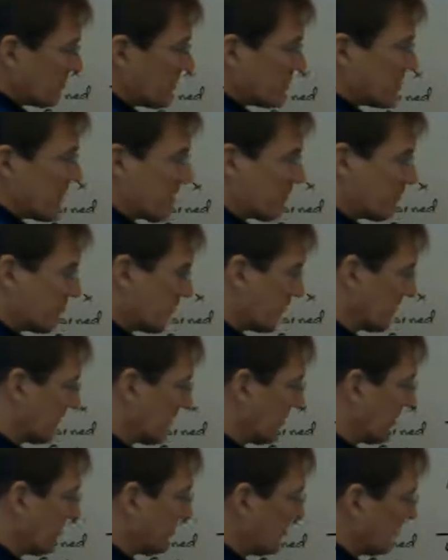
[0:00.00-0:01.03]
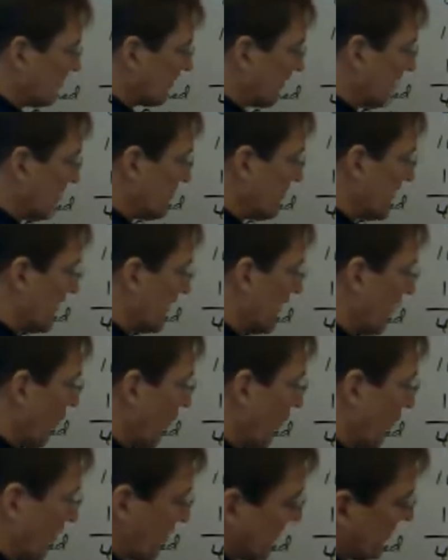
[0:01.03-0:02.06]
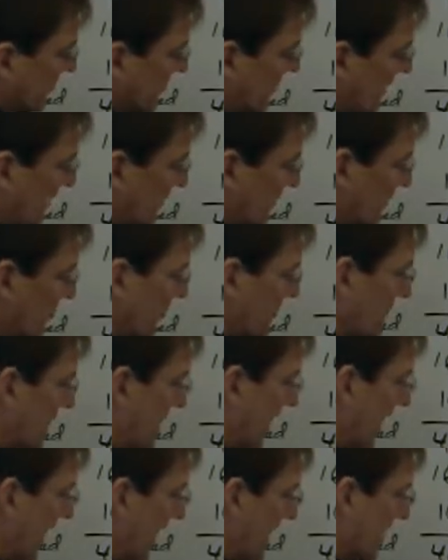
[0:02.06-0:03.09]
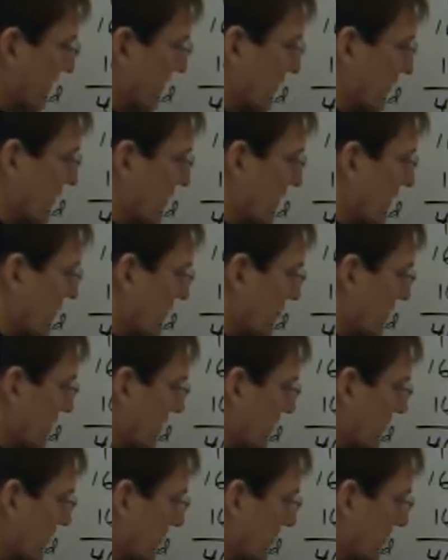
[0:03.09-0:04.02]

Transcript: remember. It's just going to be 4, 6, or 5, or 3, or